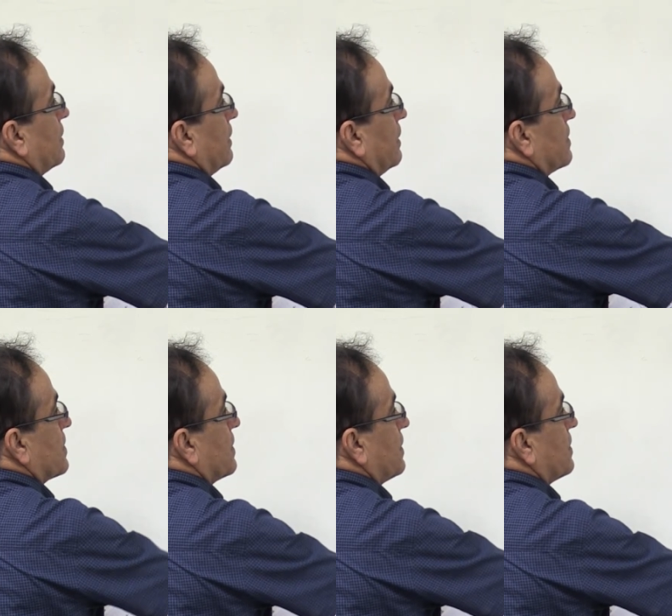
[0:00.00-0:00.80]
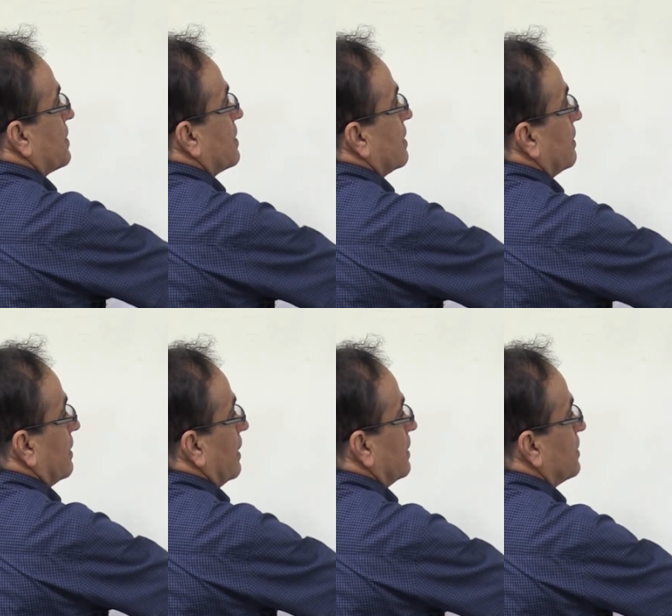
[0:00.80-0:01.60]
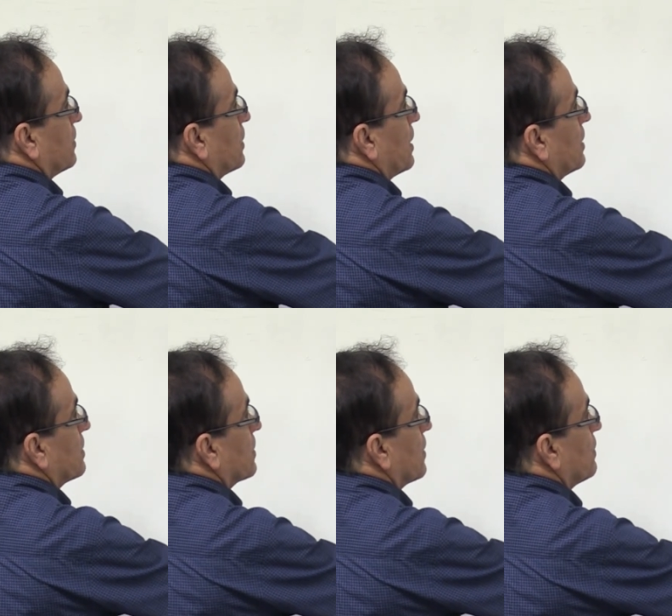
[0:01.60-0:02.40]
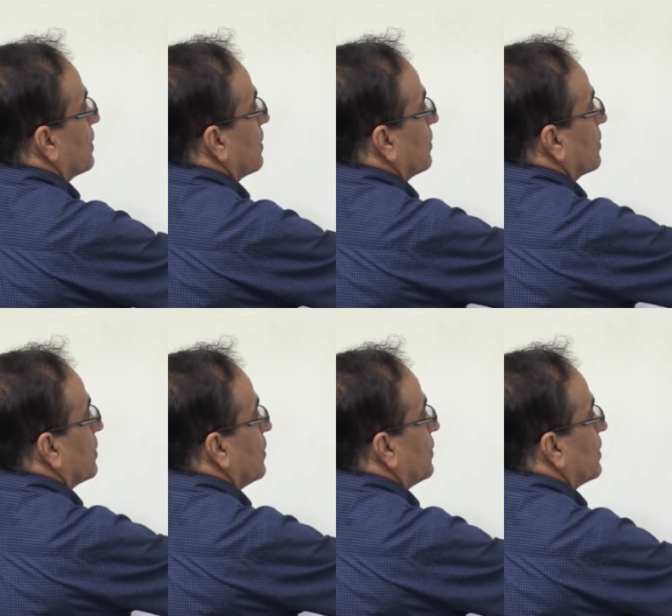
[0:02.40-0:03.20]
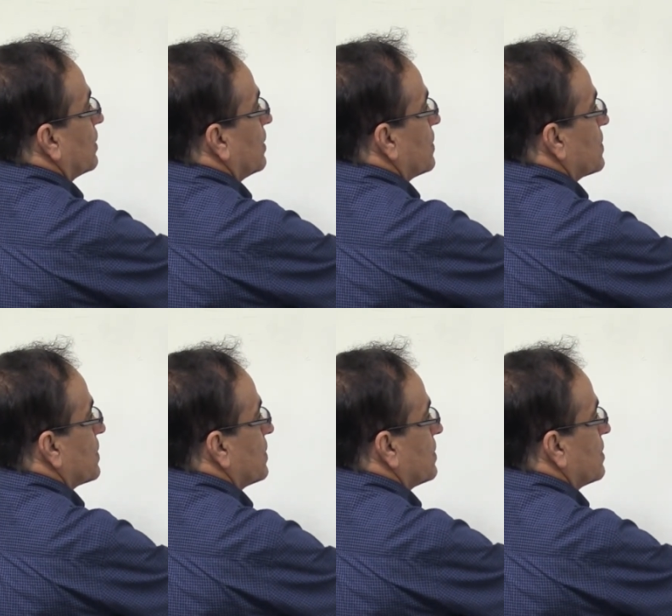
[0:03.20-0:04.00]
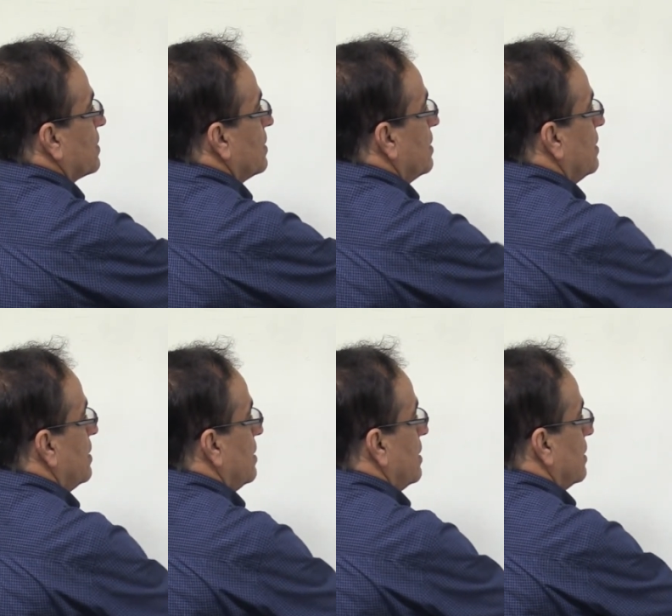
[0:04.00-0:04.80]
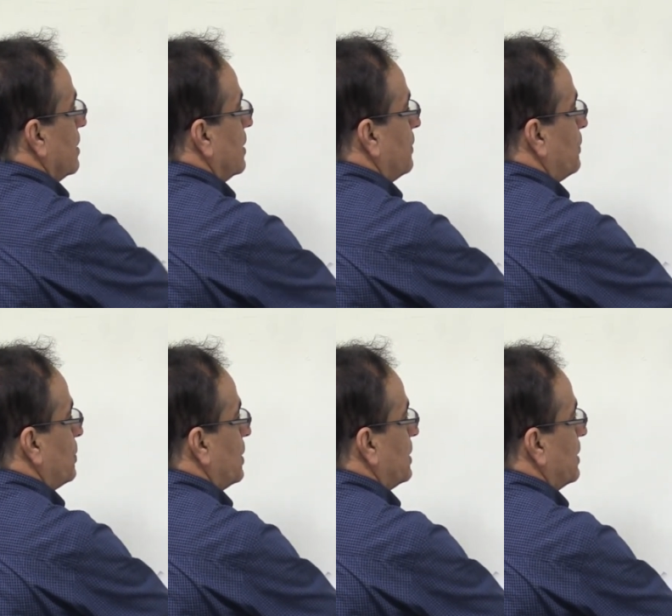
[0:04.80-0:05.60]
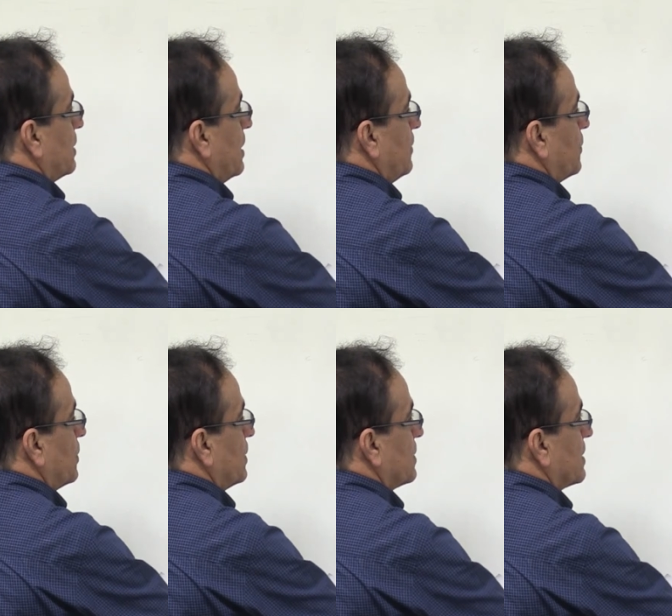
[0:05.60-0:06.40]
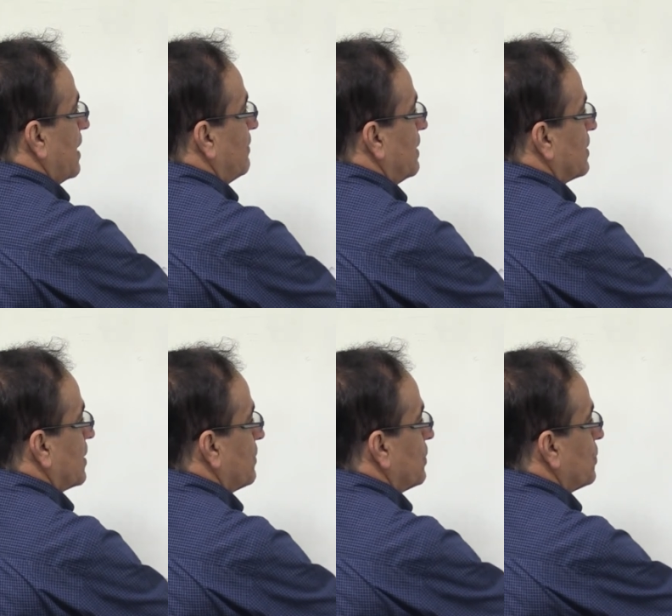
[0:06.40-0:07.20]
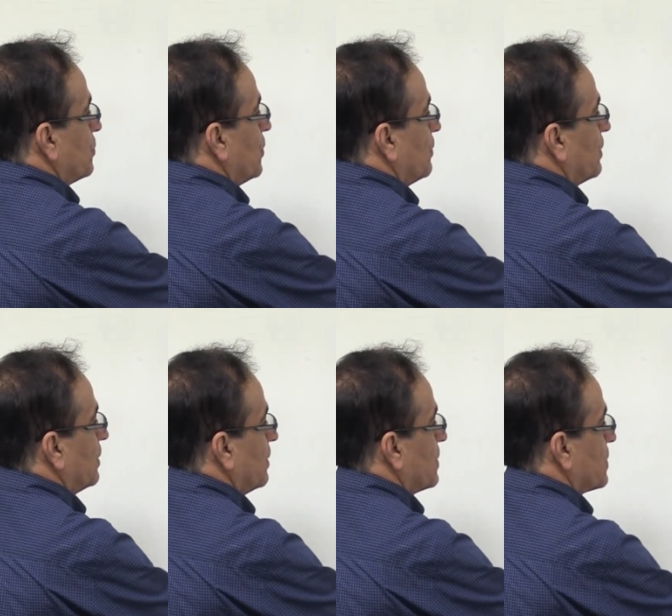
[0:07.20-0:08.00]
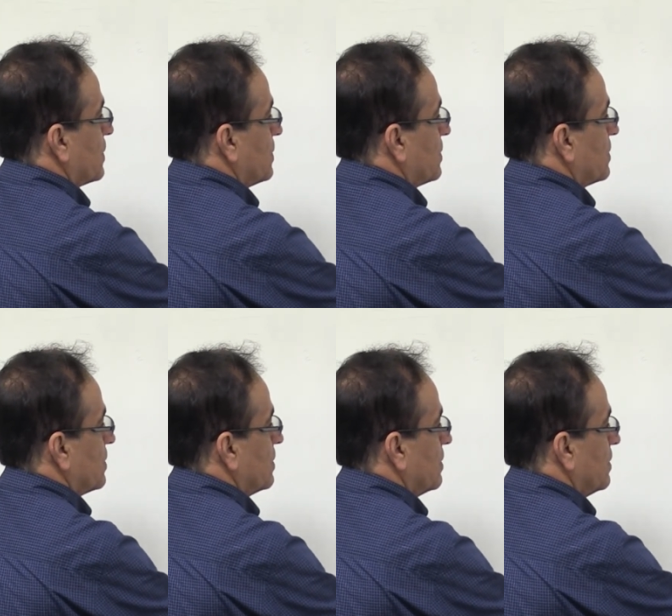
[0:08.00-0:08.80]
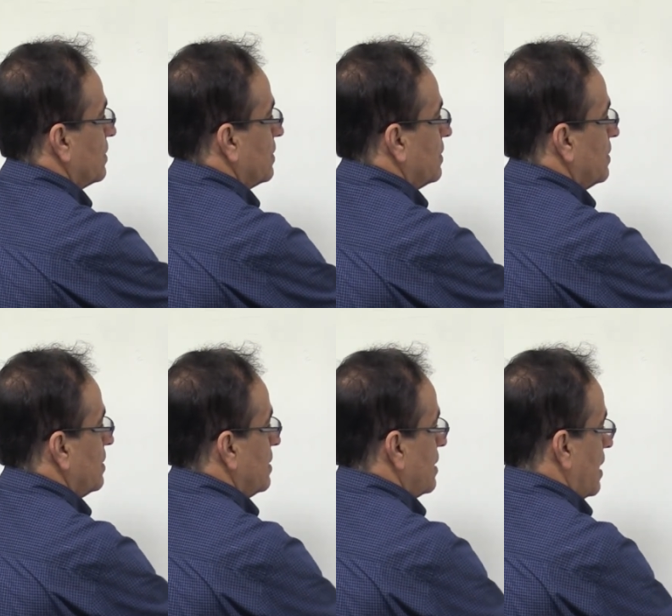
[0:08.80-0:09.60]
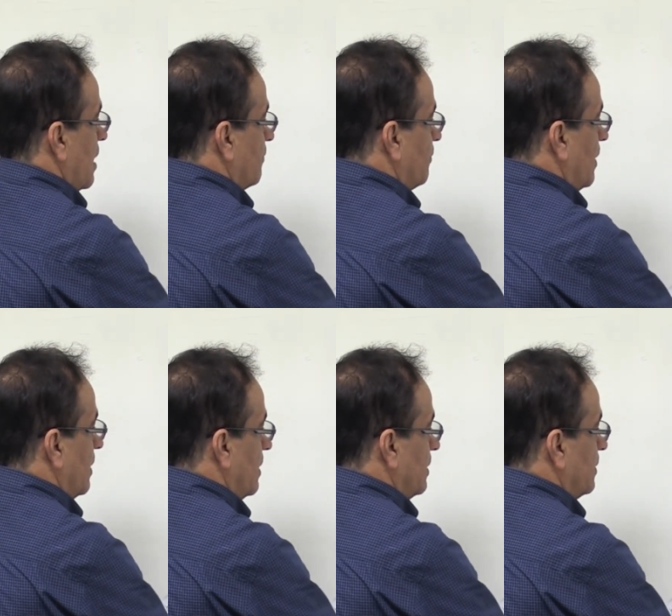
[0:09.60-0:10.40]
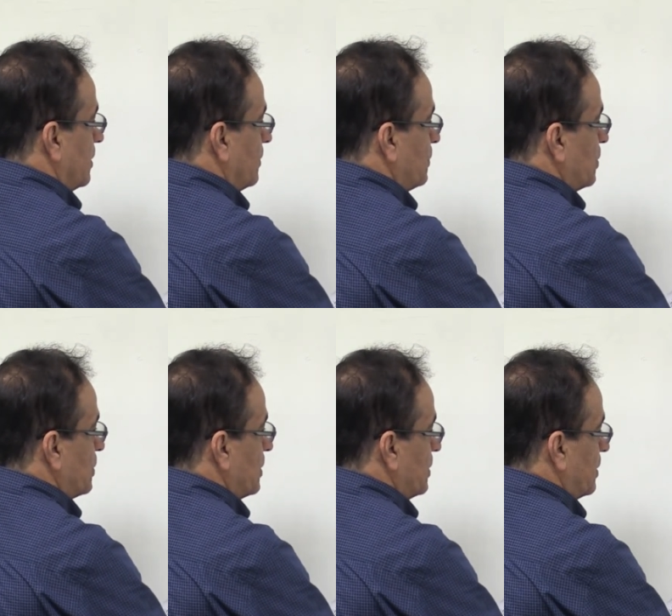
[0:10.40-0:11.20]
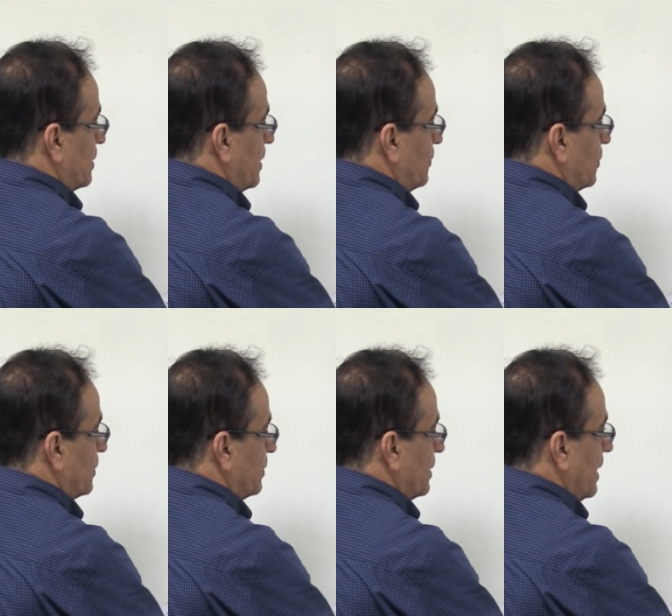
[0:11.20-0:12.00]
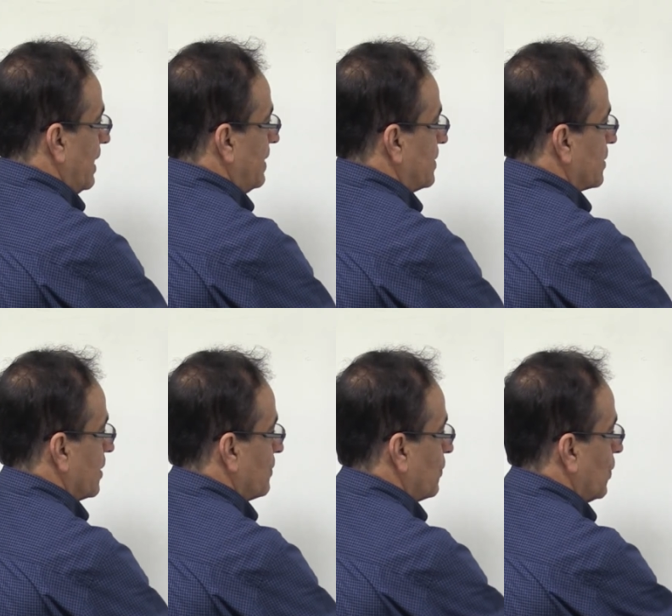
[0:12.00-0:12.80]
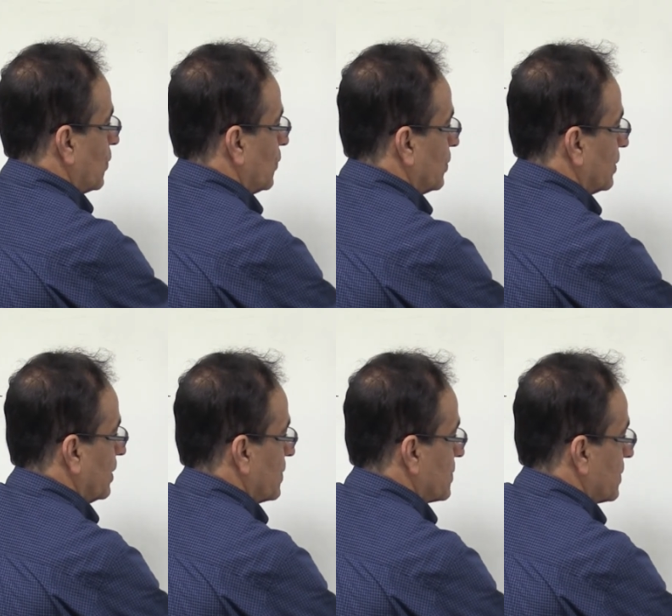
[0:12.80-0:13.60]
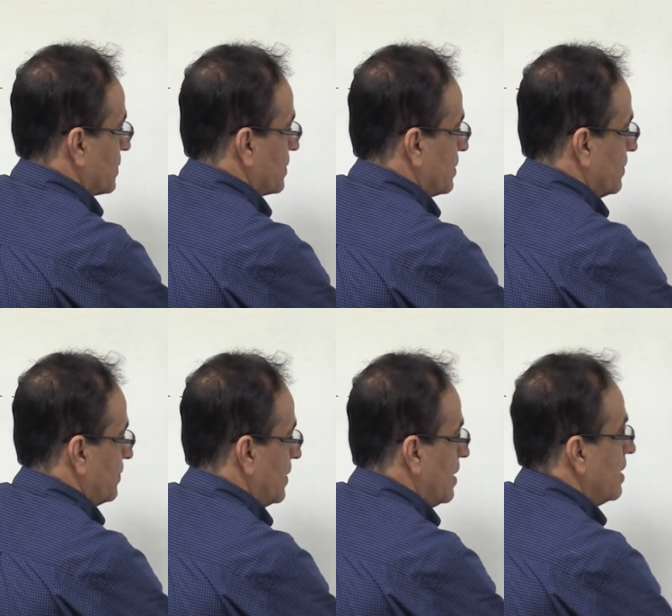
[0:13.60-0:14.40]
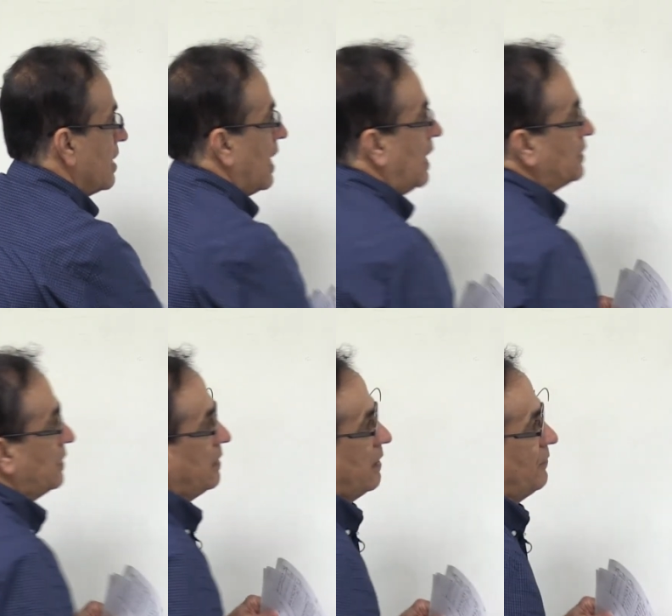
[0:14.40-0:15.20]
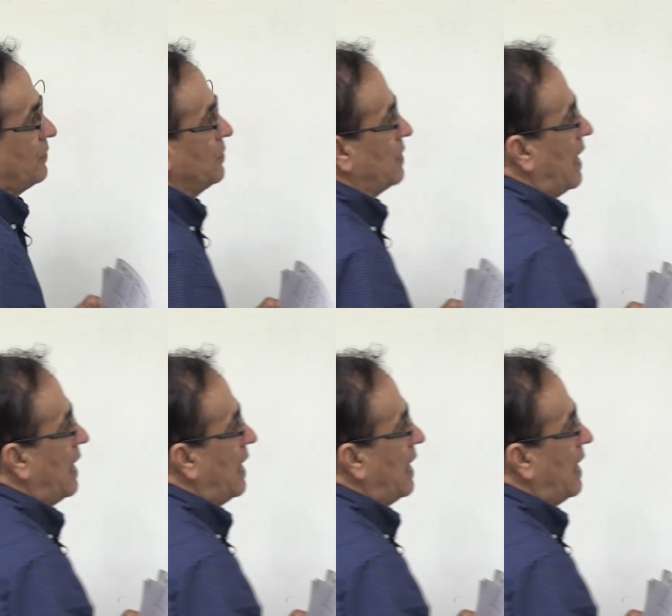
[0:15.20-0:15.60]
year 6, this is the rate, is going to be equal to 3 over 36. The depreciation rate for year 7 is going to be 2 over 36. And finally, the depreciation rate for year 8 is going to be 1 over 36. Actually, if you